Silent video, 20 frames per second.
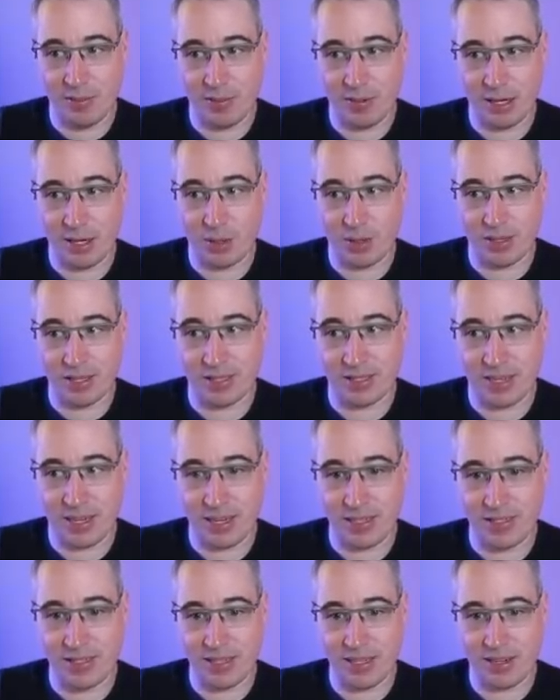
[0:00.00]
When I go on the
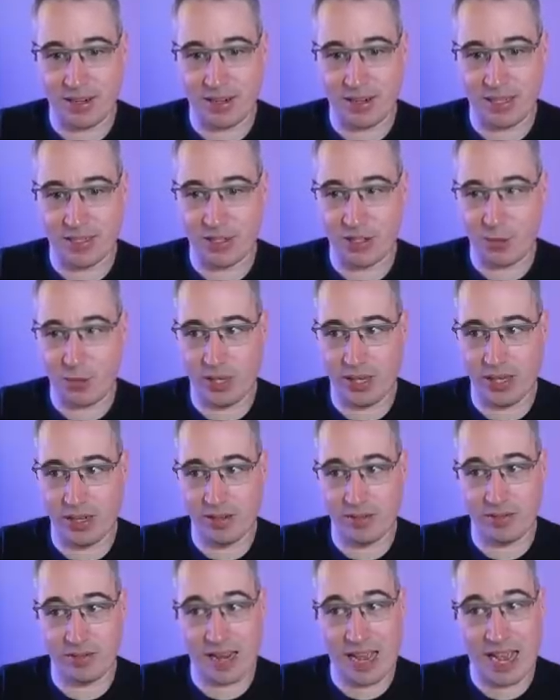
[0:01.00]
sides here, it's doing it
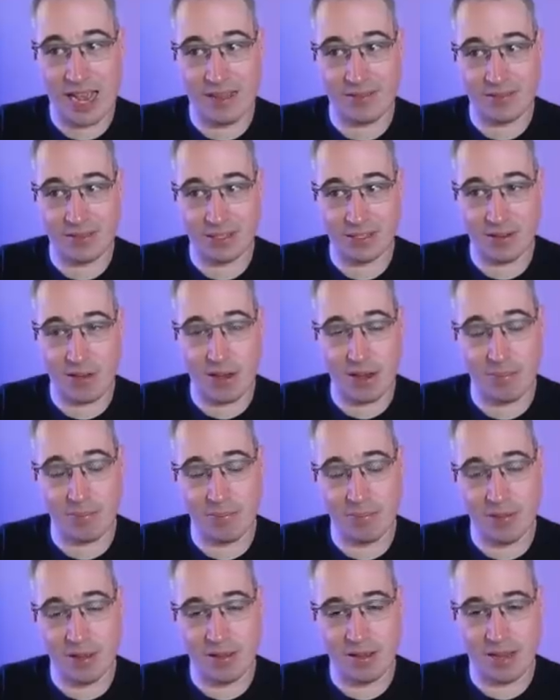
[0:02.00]
in half the time